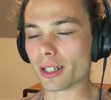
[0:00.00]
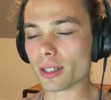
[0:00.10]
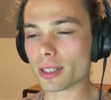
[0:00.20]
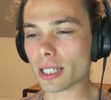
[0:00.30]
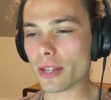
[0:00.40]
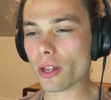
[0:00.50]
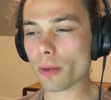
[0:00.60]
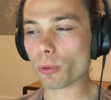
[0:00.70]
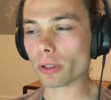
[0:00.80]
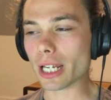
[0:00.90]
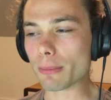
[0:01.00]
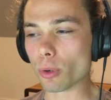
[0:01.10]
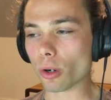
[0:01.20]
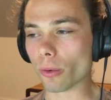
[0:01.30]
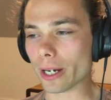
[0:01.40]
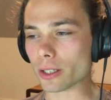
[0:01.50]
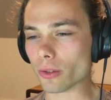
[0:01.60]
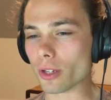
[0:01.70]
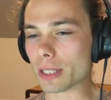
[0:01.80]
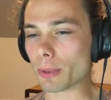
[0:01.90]
can just see that I will need more greens
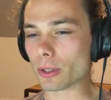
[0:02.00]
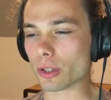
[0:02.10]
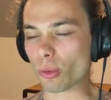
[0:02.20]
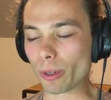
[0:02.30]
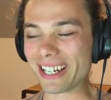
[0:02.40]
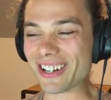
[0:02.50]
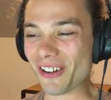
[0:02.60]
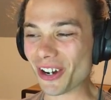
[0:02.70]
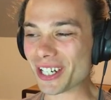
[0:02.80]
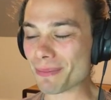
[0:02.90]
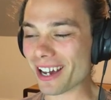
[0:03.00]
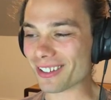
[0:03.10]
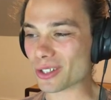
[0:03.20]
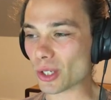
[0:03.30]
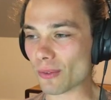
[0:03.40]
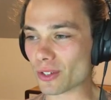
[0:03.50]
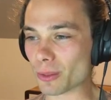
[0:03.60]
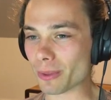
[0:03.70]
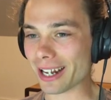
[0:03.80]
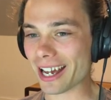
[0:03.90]
on this because 3 are not going to be able to service
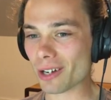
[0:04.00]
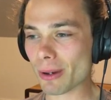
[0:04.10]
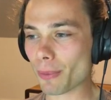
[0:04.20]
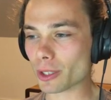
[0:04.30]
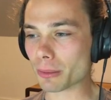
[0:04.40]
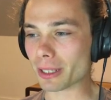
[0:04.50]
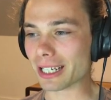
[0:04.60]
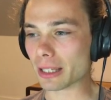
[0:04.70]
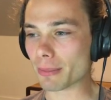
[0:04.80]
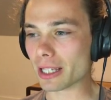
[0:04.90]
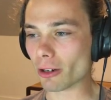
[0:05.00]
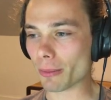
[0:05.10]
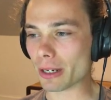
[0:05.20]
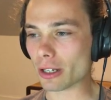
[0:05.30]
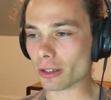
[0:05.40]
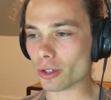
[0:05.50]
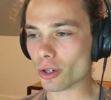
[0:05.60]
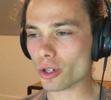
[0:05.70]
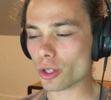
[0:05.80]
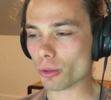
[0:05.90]
it. But how do I possibly get them in there? I mean, I can
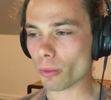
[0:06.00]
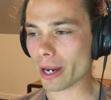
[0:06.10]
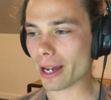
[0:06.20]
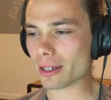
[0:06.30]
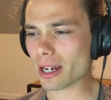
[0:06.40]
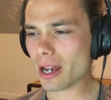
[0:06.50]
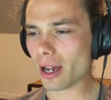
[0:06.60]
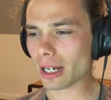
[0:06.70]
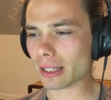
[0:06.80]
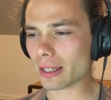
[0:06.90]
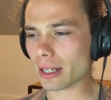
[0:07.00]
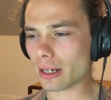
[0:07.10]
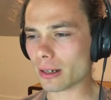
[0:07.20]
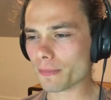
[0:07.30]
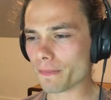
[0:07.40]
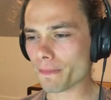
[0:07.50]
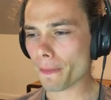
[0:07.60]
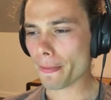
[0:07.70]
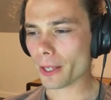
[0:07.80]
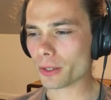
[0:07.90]
turn you around. I can then
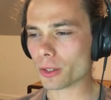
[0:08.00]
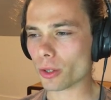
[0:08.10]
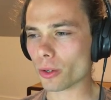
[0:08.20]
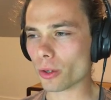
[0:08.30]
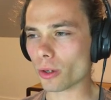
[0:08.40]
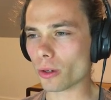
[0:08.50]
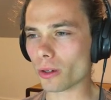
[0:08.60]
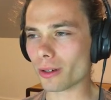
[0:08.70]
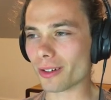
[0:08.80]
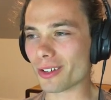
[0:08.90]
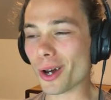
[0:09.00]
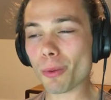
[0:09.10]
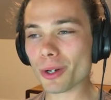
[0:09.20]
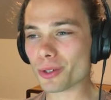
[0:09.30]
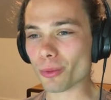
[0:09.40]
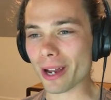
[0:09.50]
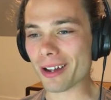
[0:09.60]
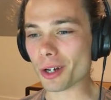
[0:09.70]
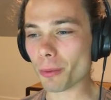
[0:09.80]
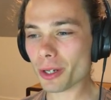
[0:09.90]
turn no one else
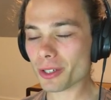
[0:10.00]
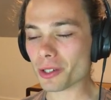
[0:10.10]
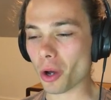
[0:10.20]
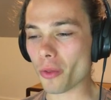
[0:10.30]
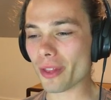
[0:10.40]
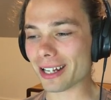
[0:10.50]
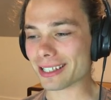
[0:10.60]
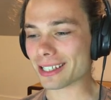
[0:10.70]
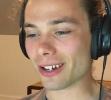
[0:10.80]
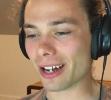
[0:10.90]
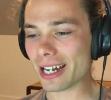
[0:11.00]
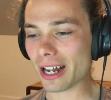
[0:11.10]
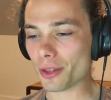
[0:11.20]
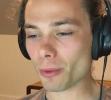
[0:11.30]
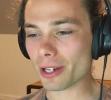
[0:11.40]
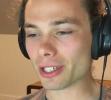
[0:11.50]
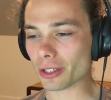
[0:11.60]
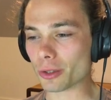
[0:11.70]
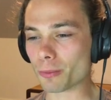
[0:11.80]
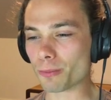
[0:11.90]
around. No one else is on that side. Otherwise, I
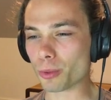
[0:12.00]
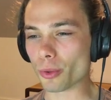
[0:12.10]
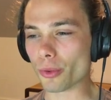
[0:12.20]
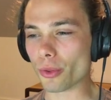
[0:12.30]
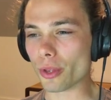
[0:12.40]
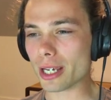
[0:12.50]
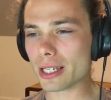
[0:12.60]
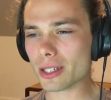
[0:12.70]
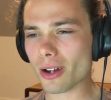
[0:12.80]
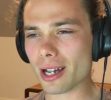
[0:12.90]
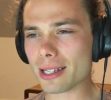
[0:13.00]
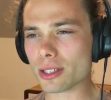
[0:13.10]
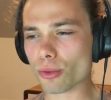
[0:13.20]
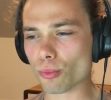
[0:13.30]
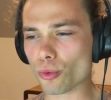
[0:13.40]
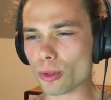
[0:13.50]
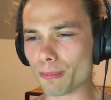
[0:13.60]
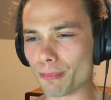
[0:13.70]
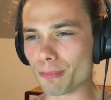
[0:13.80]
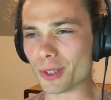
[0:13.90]
could put these guys through
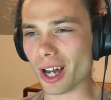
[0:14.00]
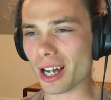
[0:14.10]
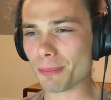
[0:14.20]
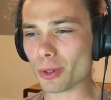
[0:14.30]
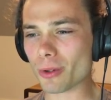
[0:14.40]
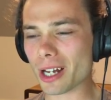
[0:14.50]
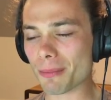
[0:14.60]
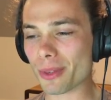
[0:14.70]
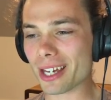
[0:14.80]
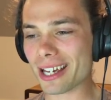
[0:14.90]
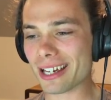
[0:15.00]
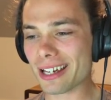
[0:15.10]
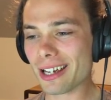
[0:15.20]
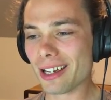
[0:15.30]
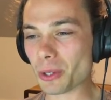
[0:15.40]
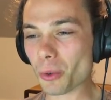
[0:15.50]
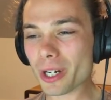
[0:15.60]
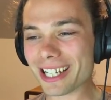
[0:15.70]
the dark blue and up there, but they're already